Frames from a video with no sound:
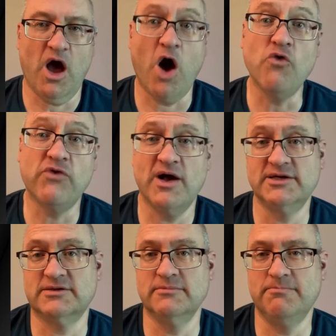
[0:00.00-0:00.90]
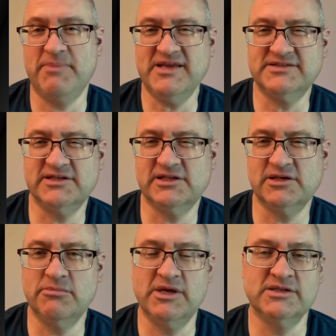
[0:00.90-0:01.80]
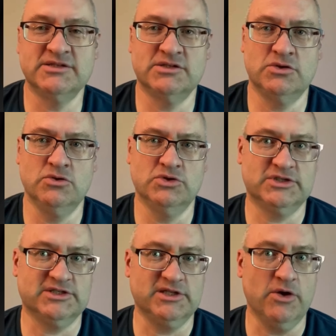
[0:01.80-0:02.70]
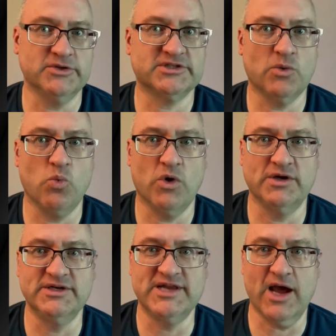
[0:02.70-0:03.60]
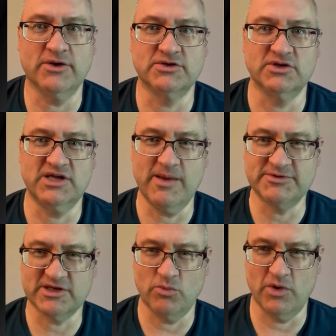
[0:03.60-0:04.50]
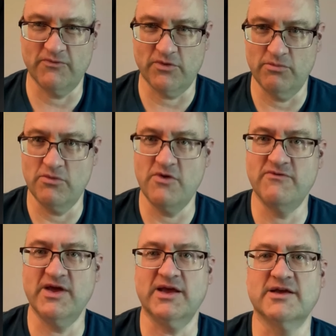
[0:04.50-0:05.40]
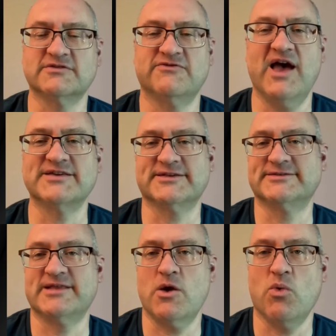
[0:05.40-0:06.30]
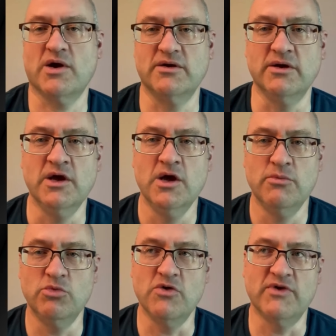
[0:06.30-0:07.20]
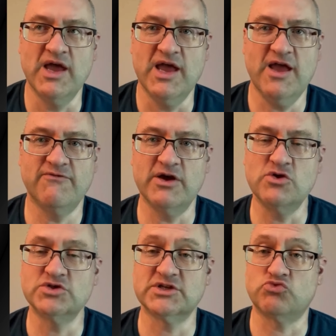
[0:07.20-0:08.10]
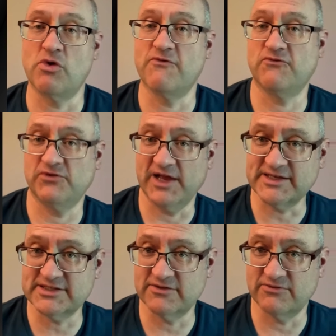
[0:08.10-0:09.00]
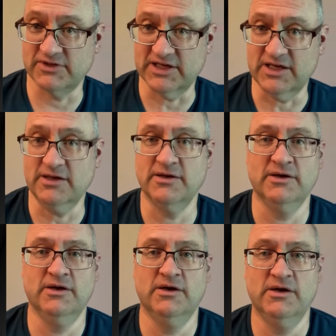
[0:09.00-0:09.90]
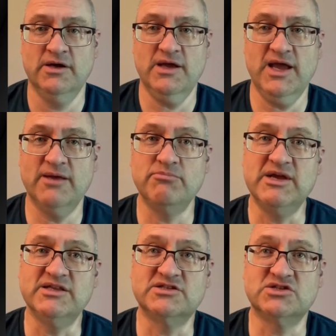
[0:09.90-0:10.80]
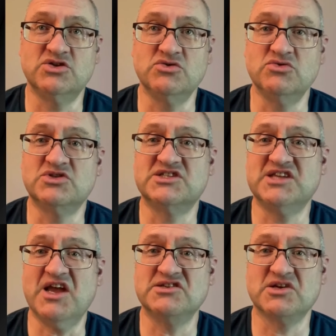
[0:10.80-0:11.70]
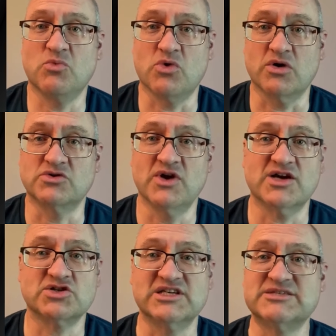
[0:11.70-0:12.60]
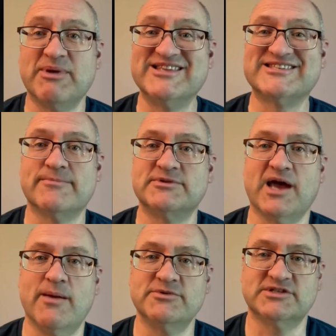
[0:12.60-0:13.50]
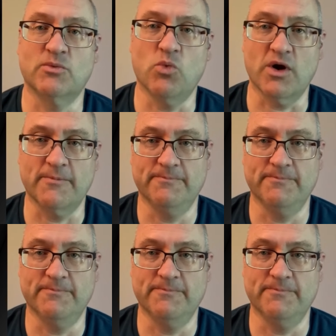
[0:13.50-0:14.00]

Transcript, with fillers: Aufhalten basically means to slow someone down, to keep someone from moving as fast as they want to move. If I use it reflexively, it means to stay somewhere, to actually spend some time somewhere.